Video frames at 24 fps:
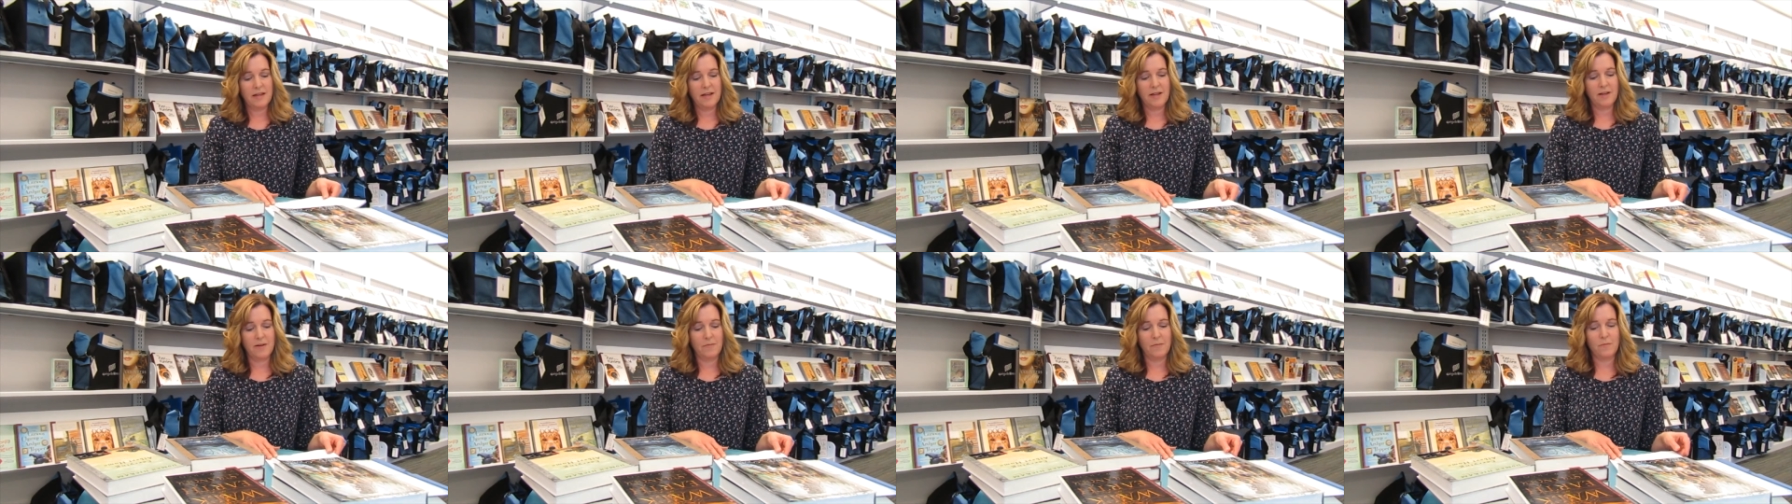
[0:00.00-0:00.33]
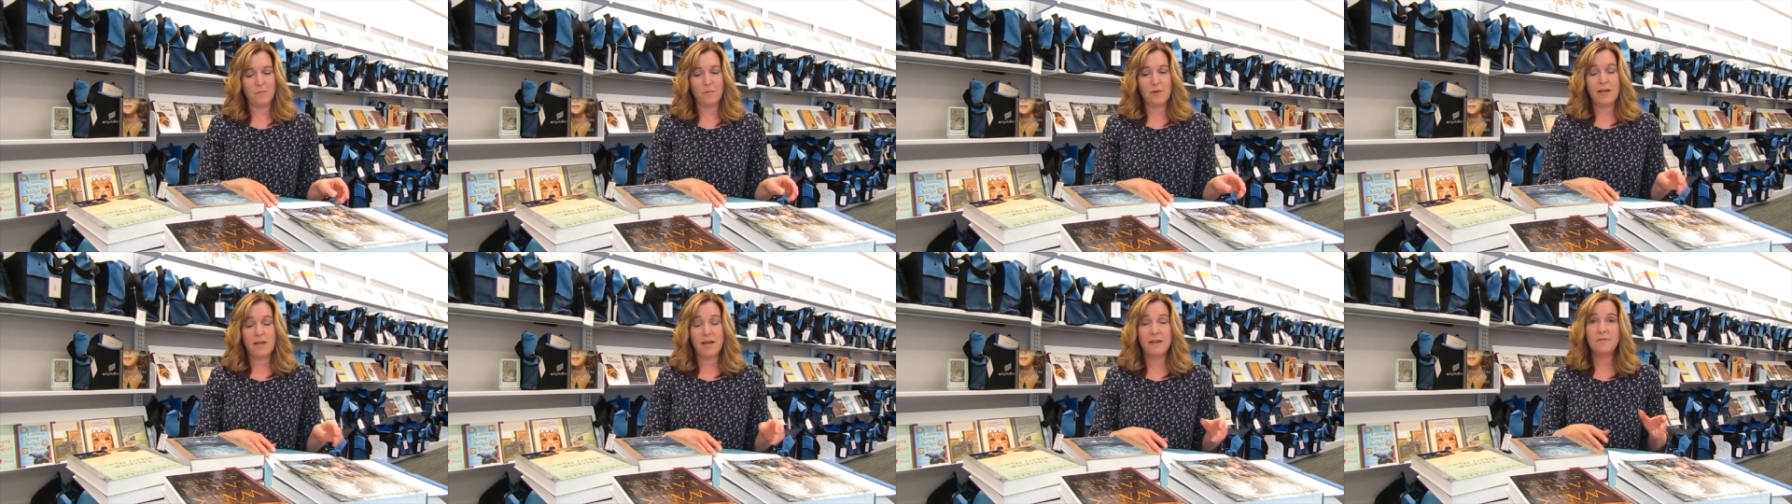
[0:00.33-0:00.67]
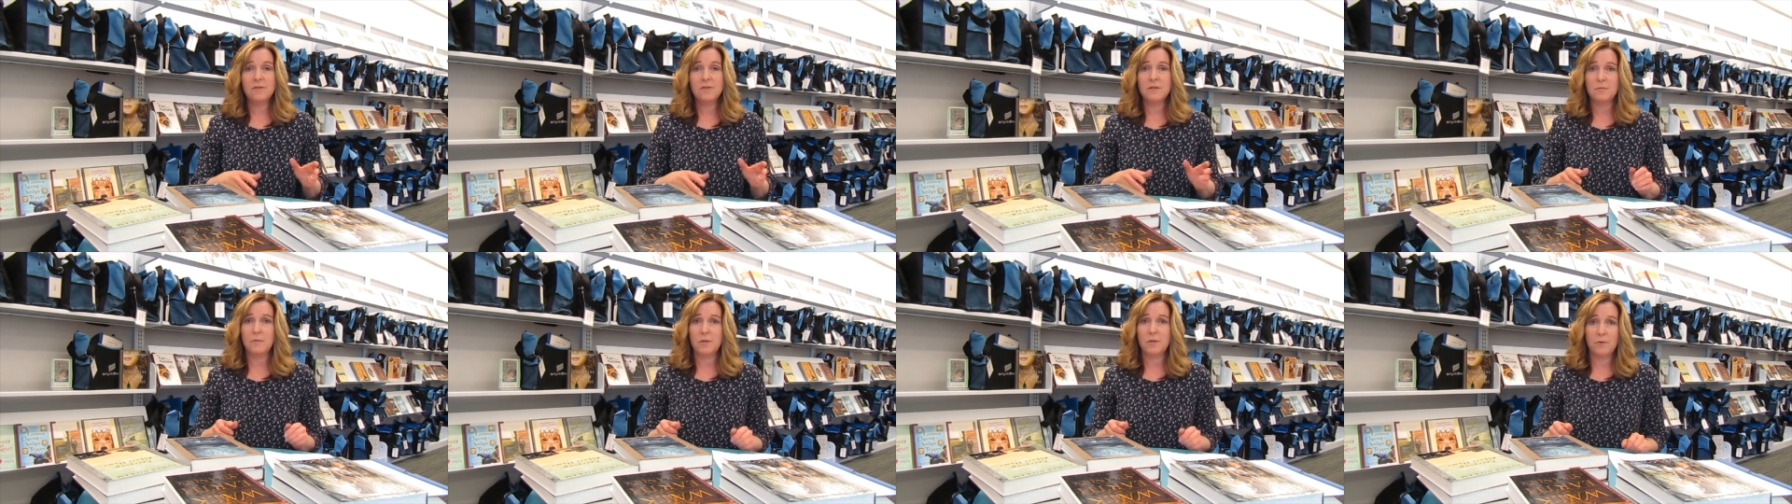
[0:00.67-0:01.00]
Um, we have
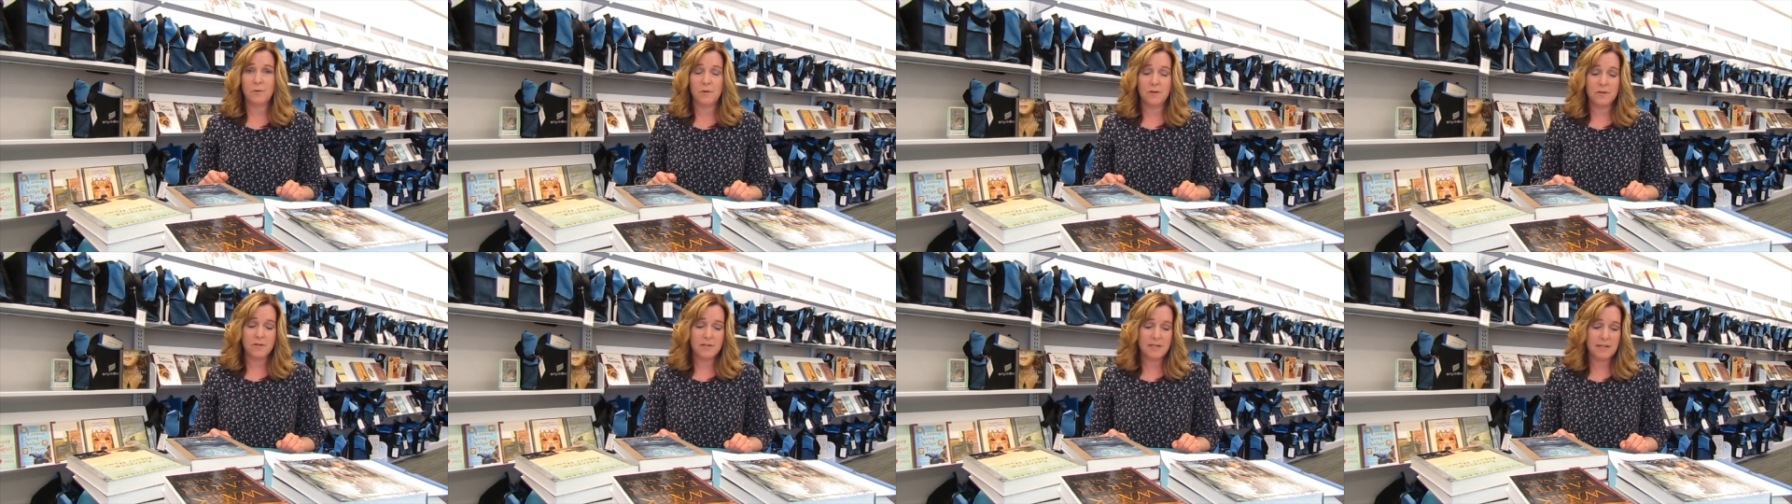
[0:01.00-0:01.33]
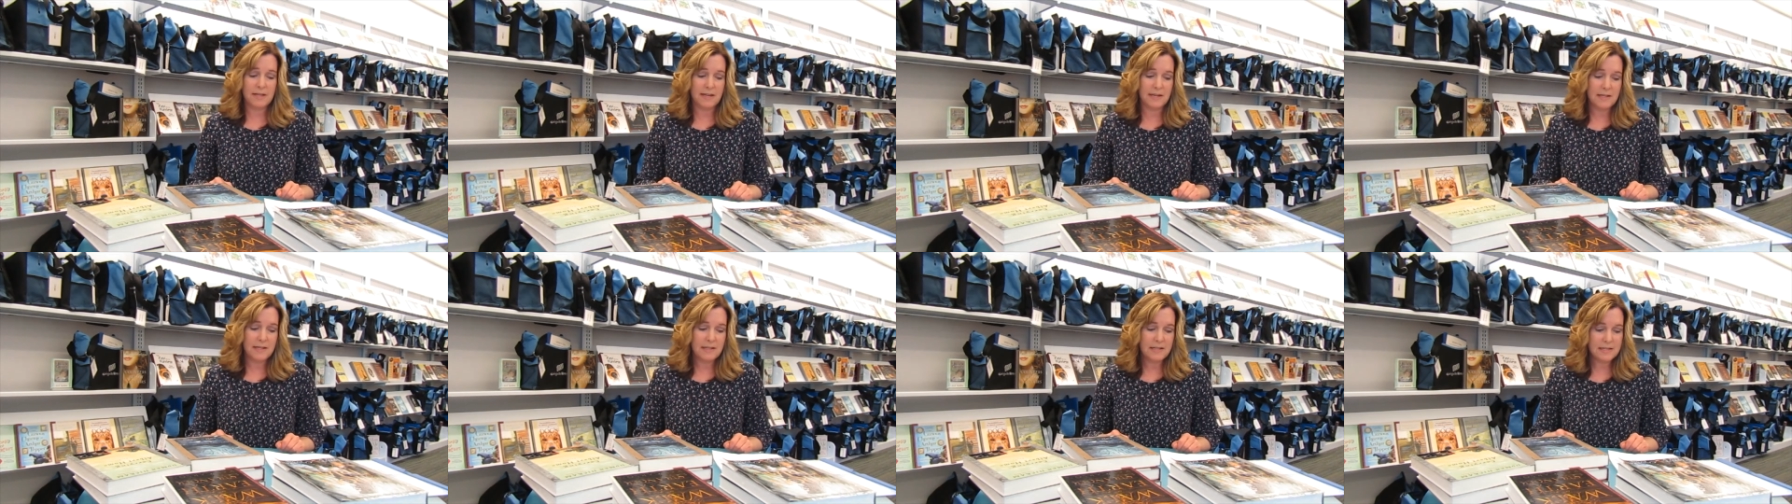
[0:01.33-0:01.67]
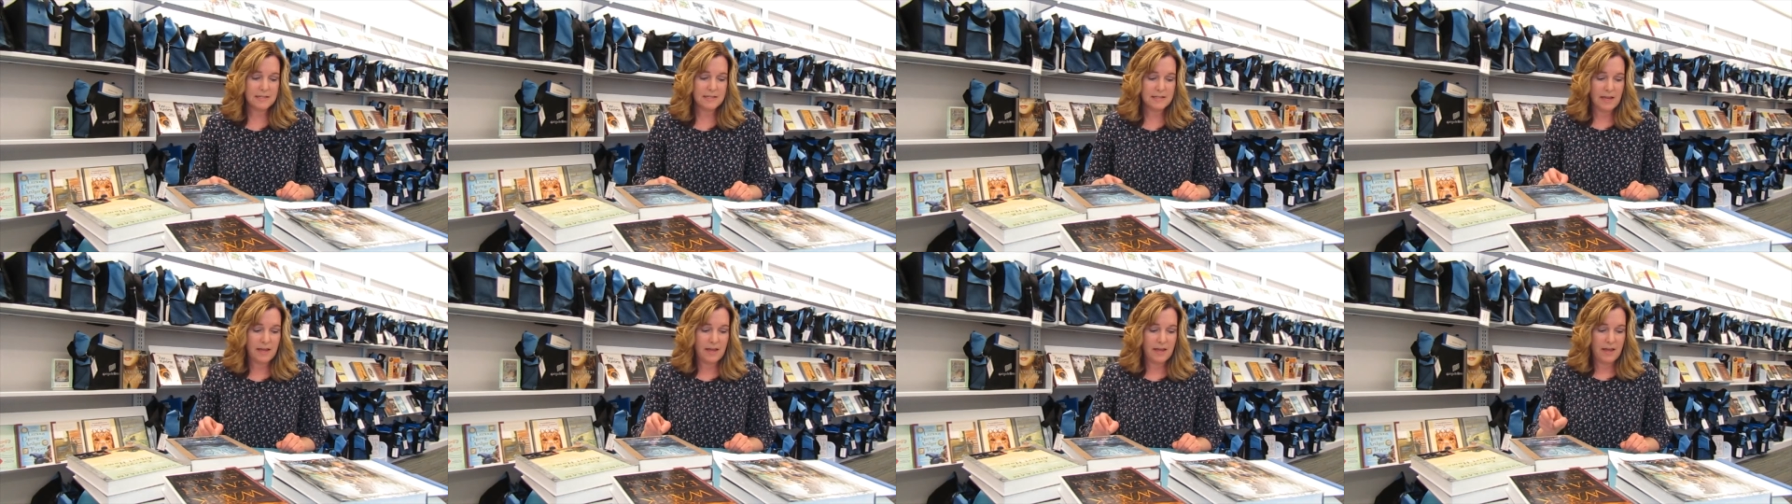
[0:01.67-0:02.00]
some newer
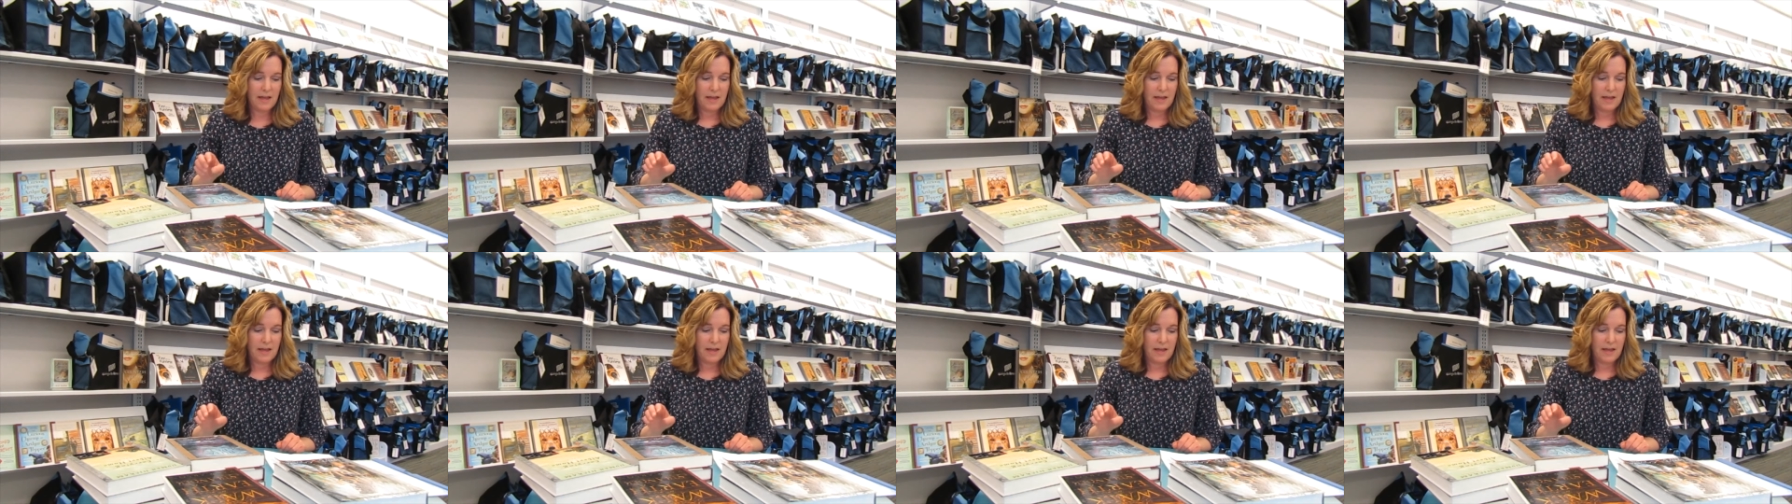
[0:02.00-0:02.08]
sets.